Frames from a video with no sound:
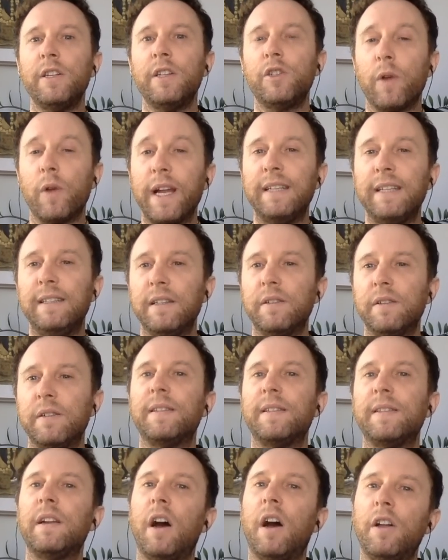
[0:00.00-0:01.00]
trade
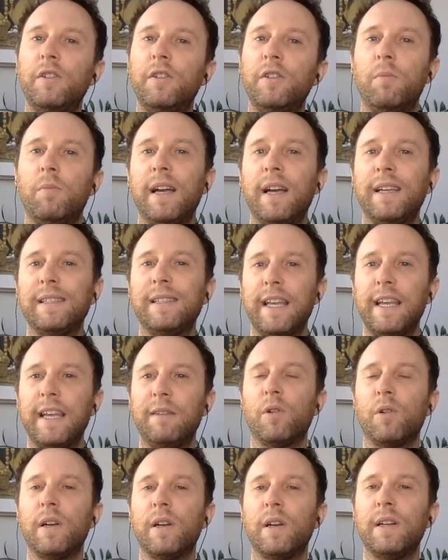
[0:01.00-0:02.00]
deals that undermine
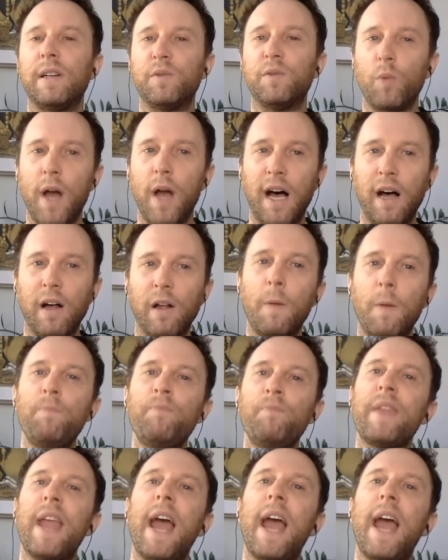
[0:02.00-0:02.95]
labor as well.